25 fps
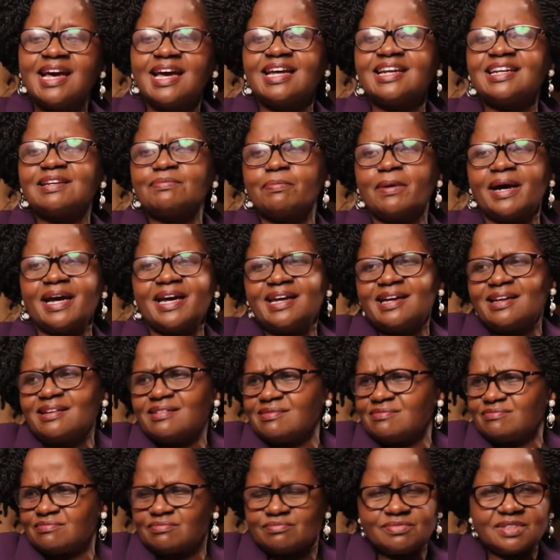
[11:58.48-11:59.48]
and
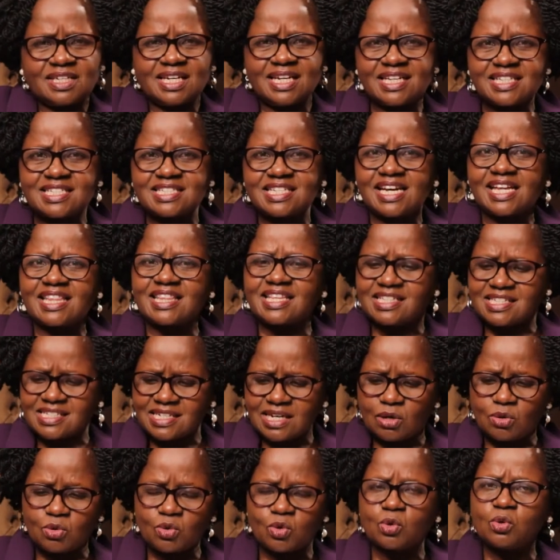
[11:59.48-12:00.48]
by nature the
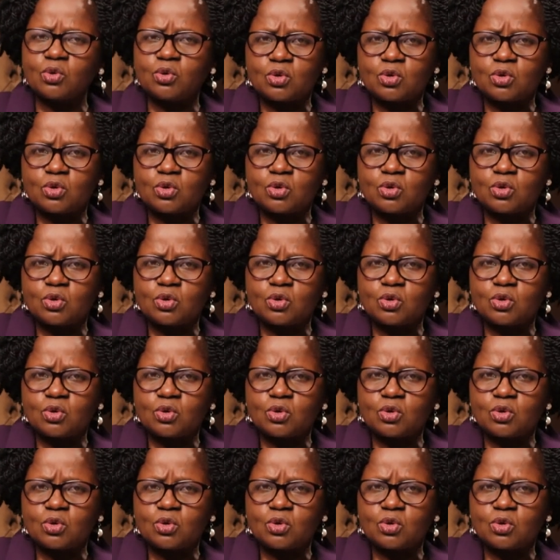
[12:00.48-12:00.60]
child